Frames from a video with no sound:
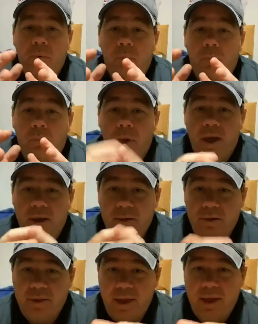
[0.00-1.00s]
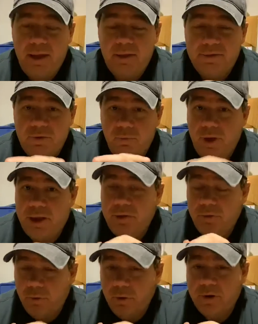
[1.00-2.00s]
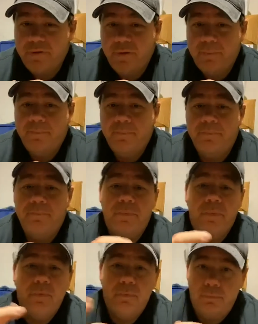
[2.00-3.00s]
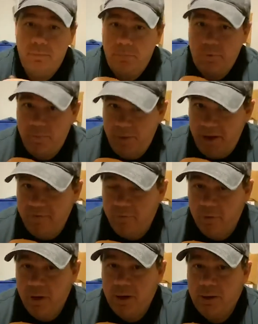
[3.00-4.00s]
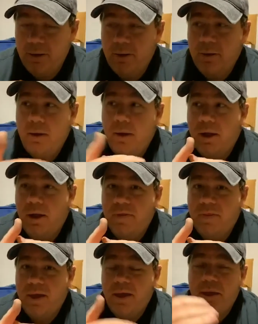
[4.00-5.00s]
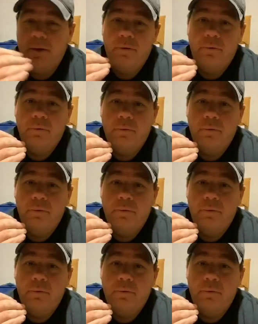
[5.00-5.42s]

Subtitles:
when you order them, you pay for it, and then